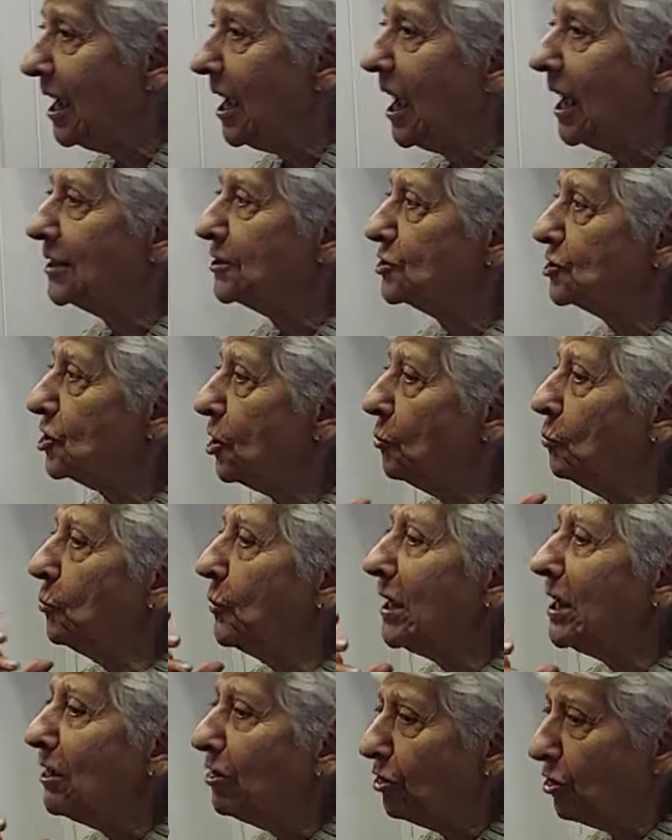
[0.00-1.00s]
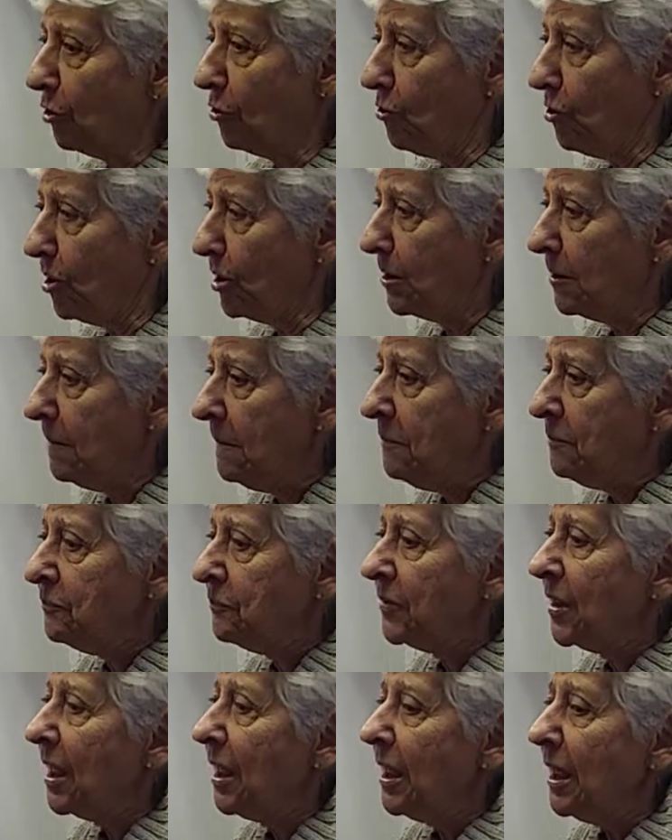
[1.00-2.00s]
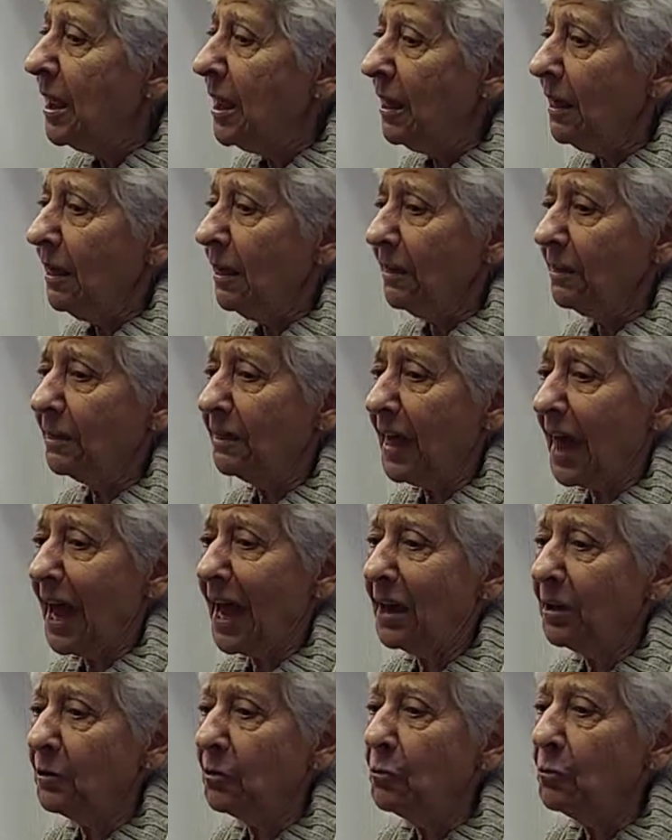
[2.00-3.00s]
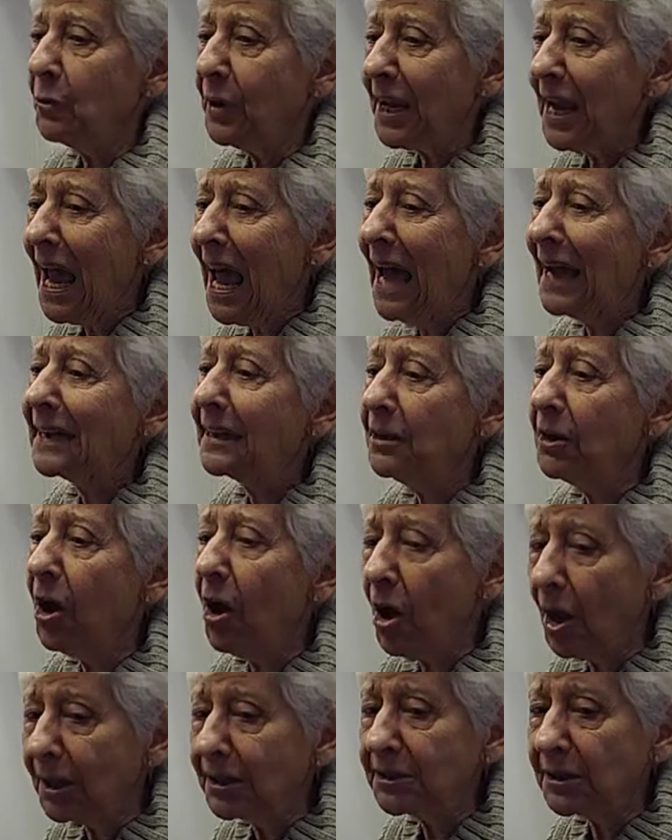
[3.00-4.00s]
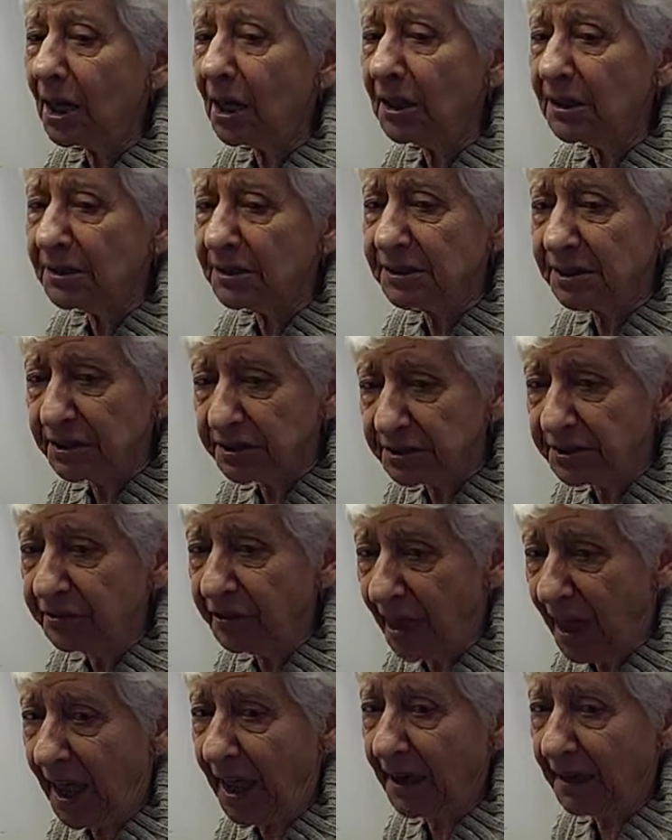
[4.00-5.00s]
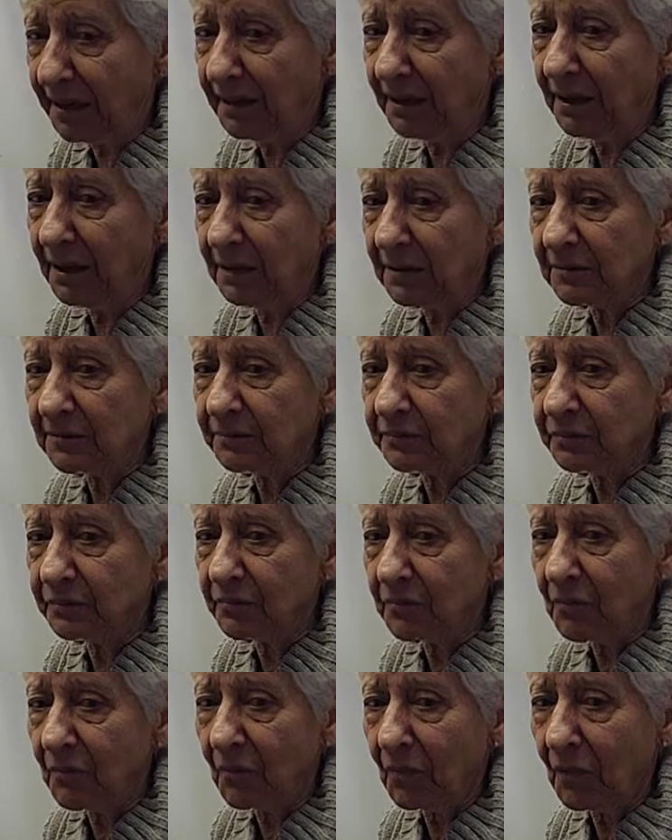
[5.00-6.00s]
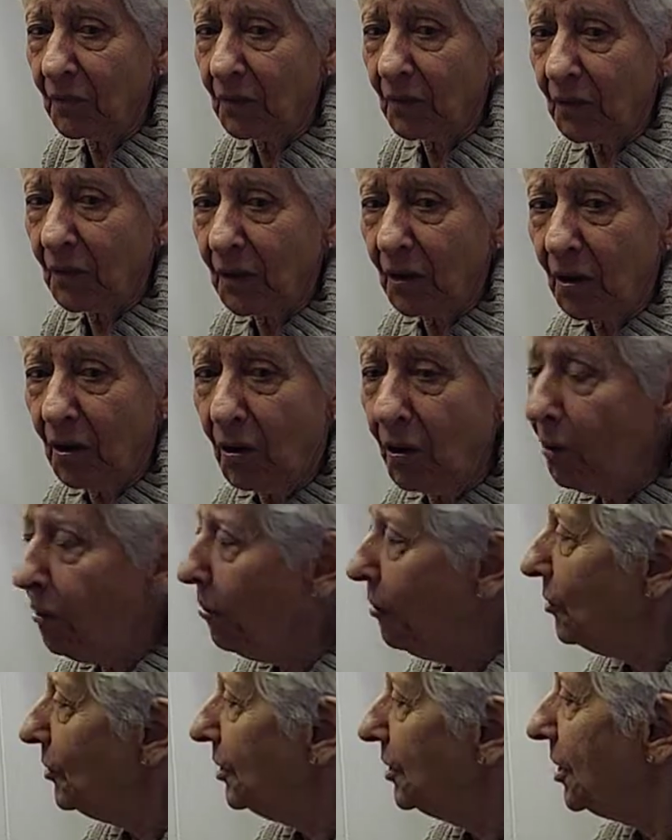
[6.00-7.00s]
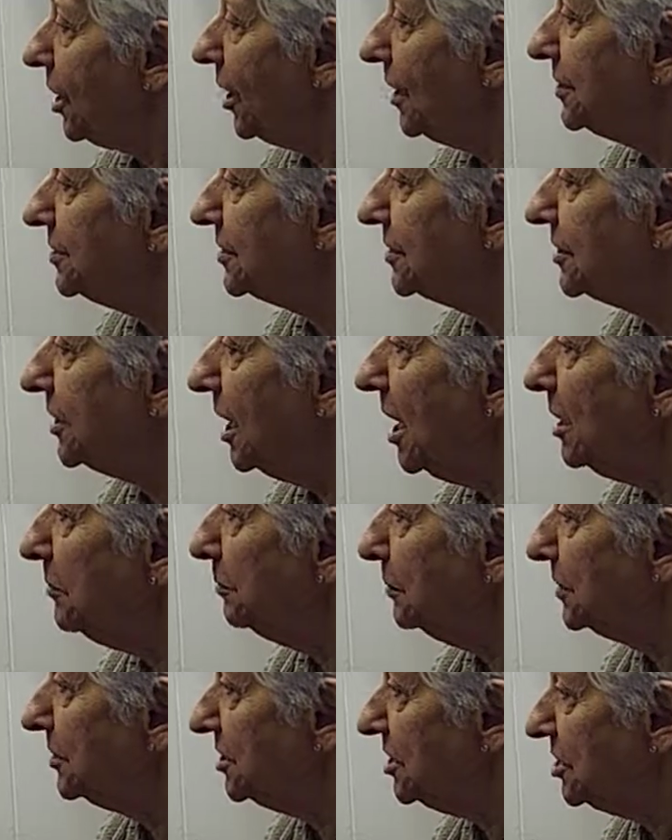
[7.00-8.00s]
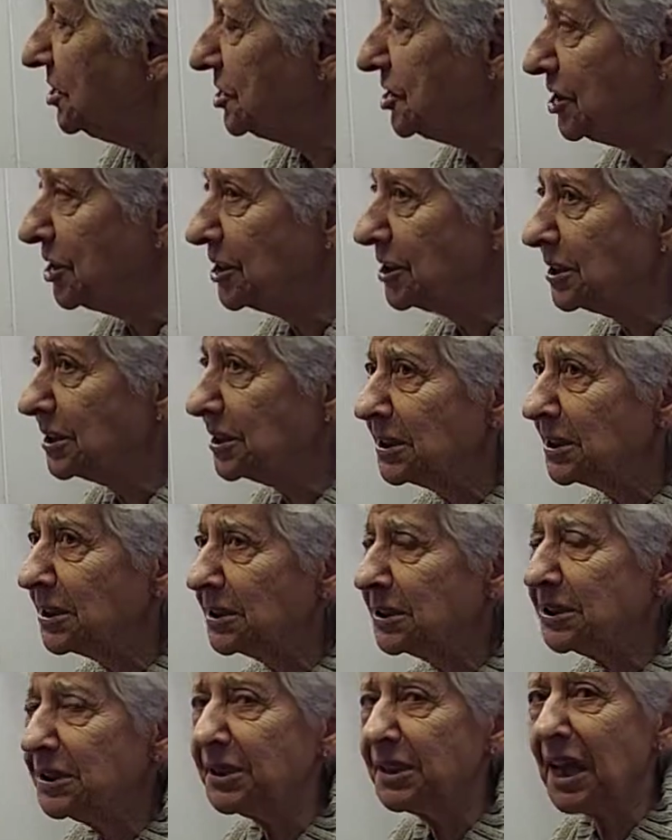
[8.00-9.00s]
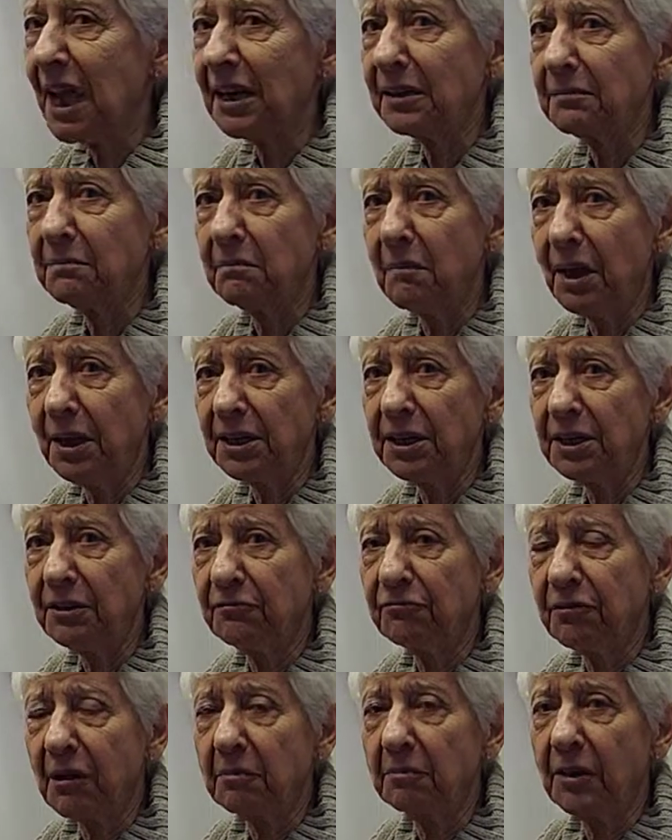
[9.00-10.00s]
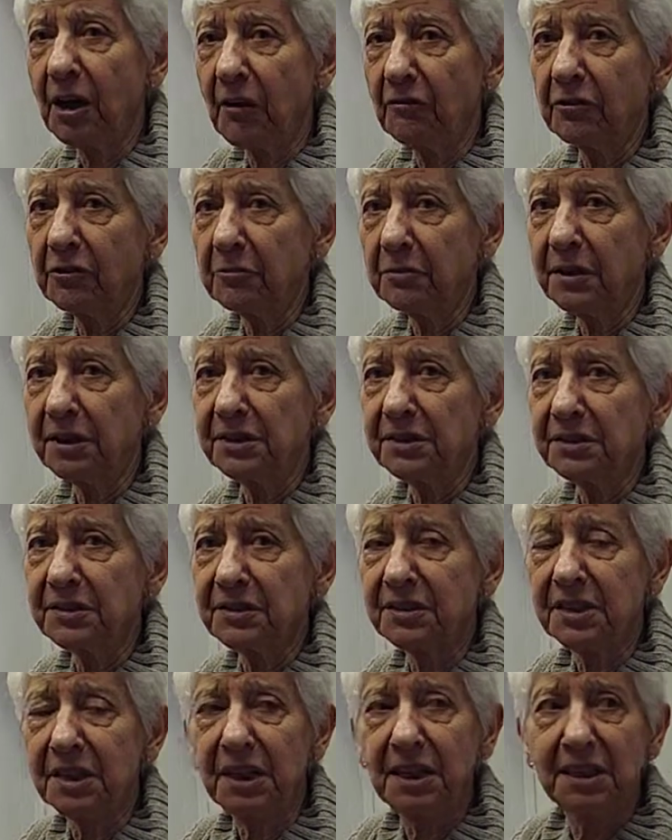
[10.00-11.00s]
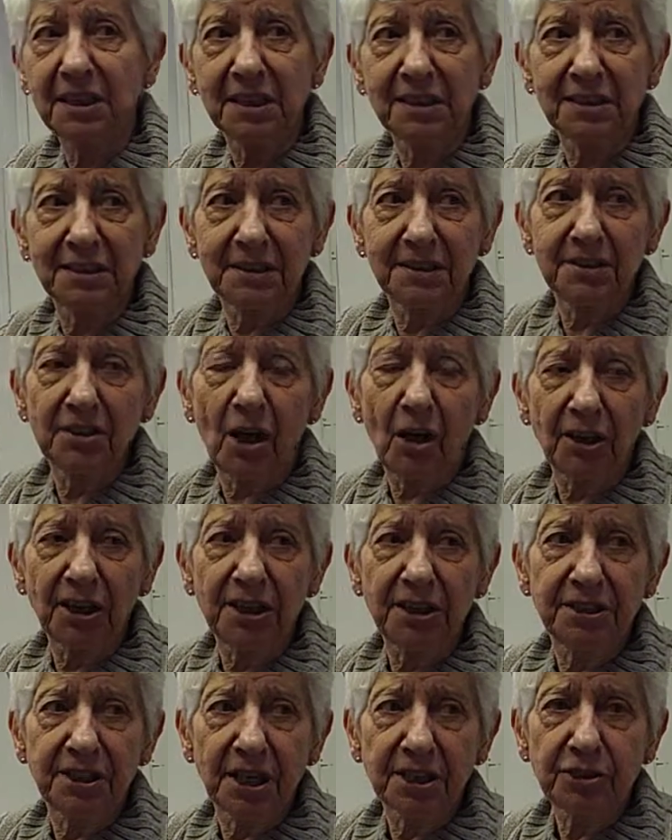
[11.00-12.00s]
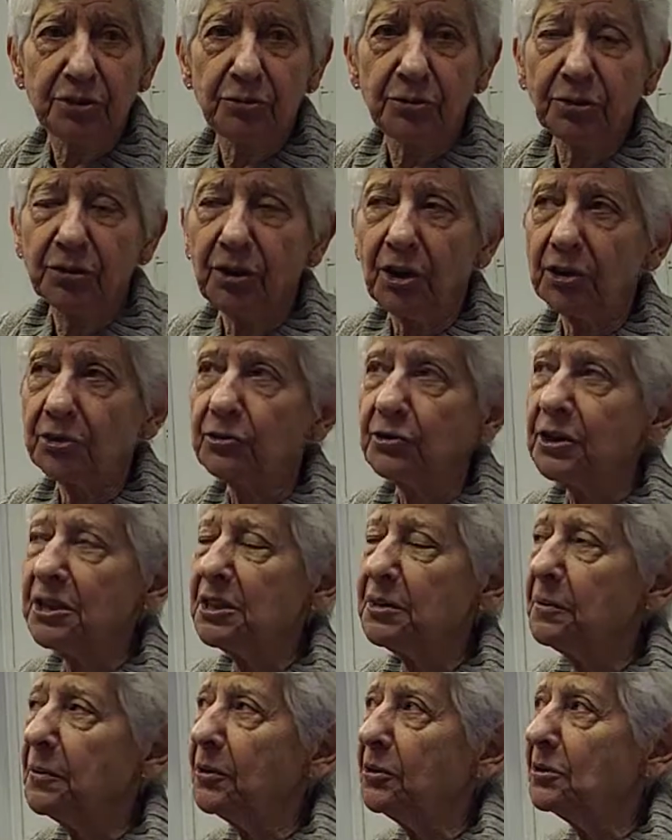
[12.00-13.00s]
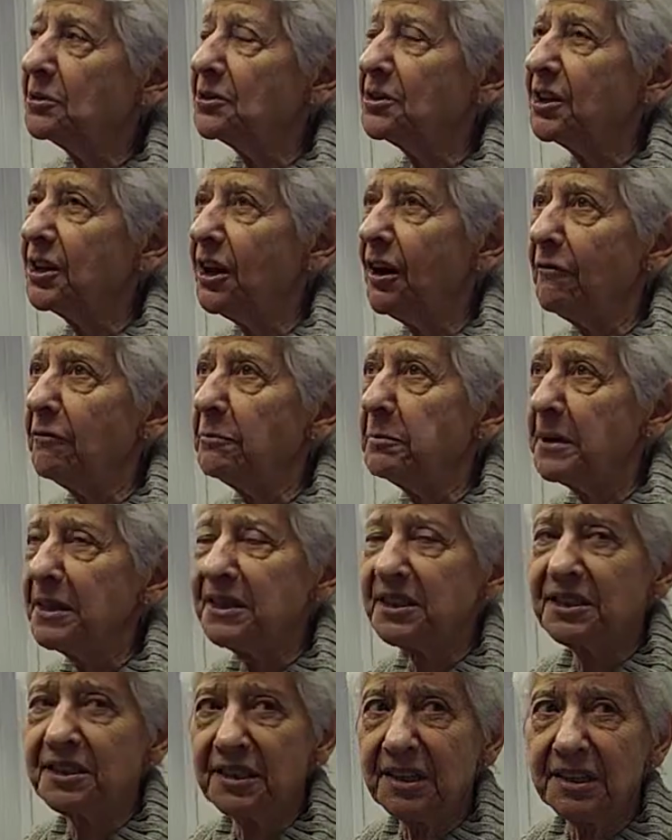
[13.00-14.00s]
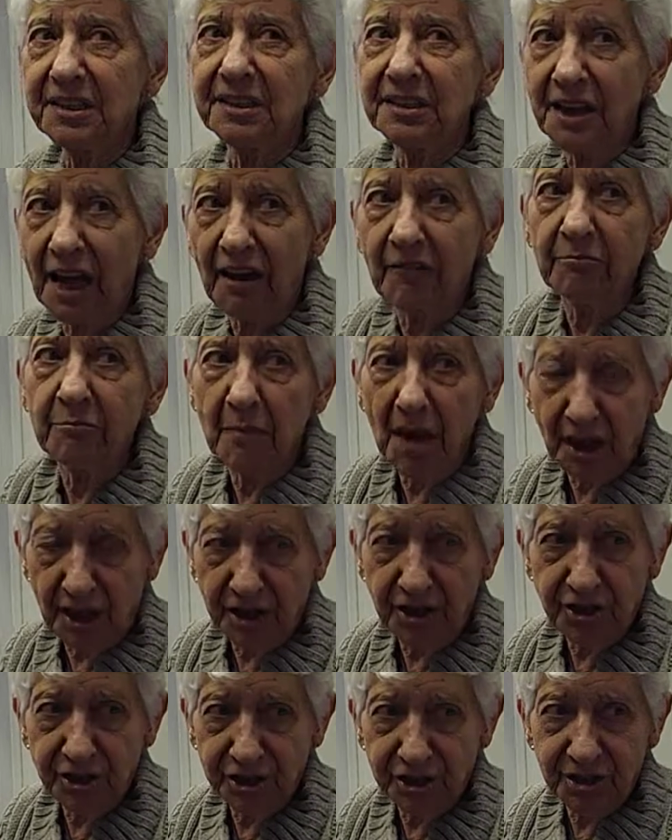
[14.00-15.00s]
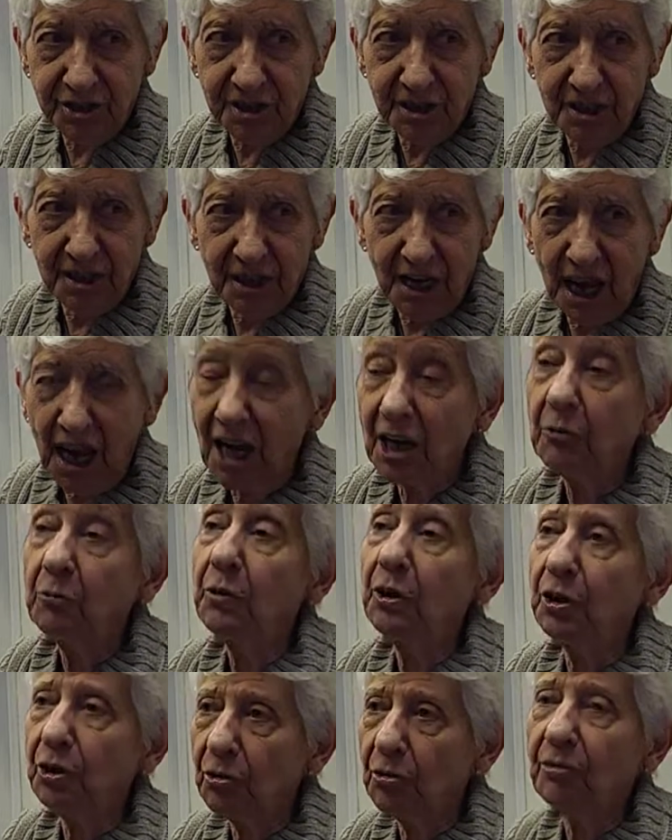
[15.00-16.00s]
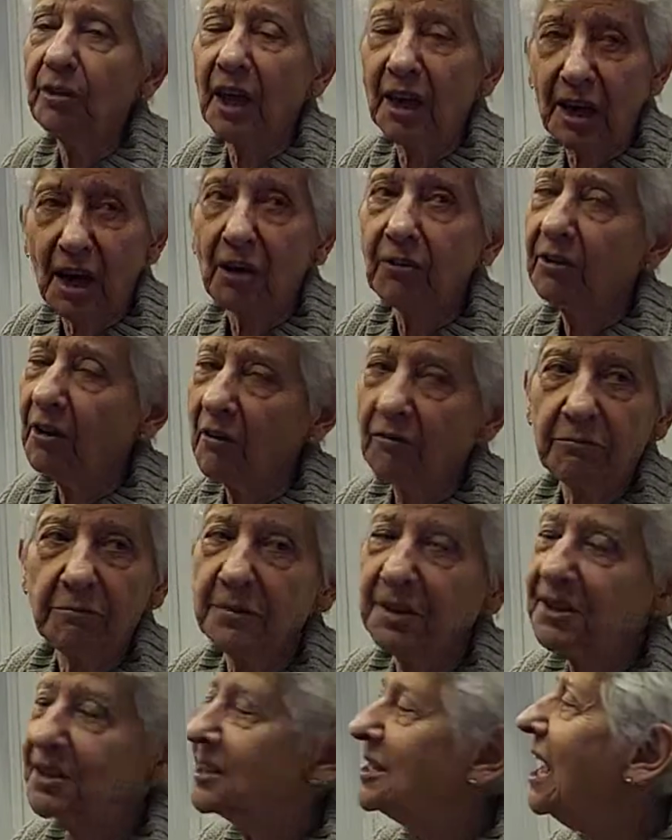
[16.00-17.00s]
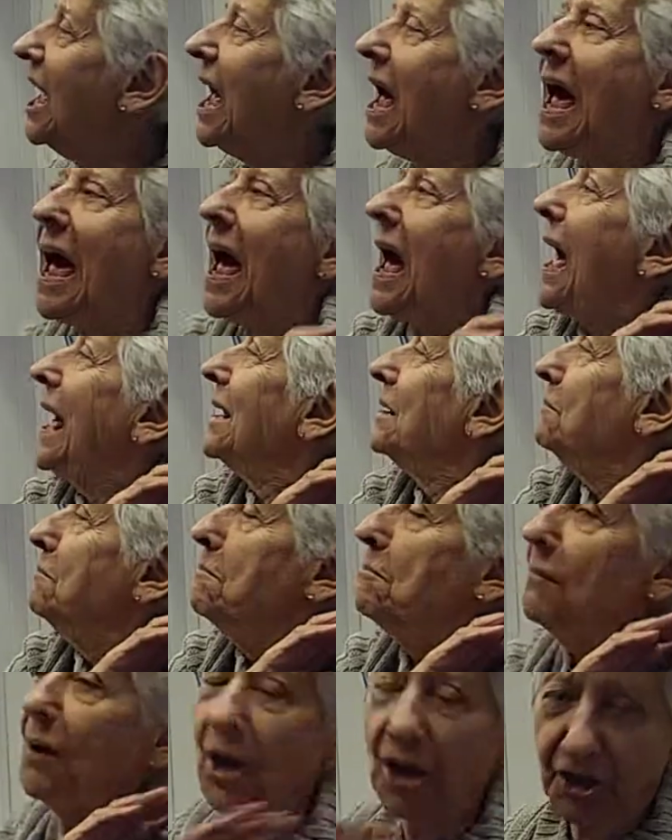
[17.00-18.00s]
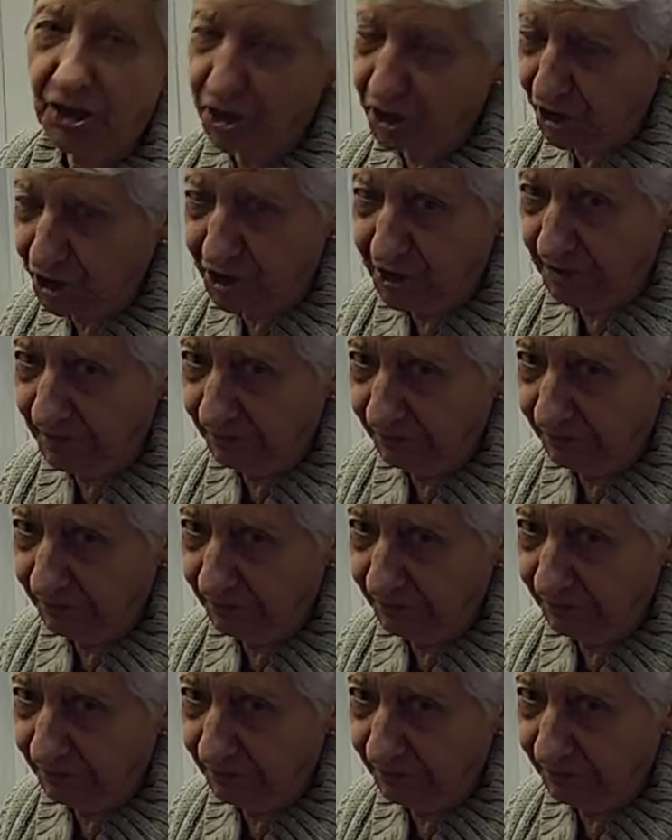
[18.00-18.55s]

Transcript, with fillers: And so we thought that we had not until then organized a petition to get money from governments in non-industrial countries because the governments didn't have much and we knew that our governments had much.